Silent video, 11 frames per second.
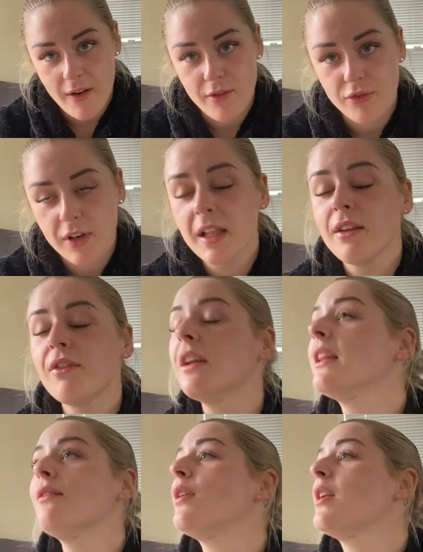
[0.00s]
I really,
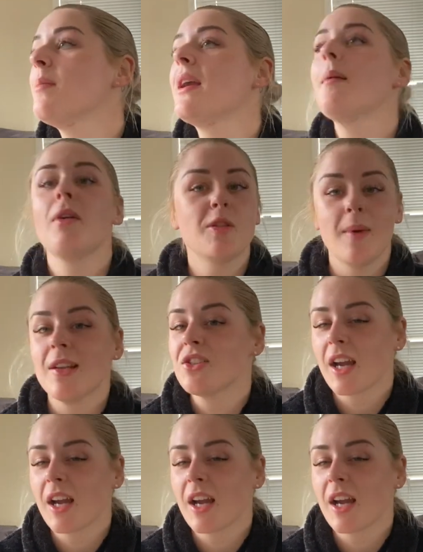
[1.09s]
really want to be a boss bitch.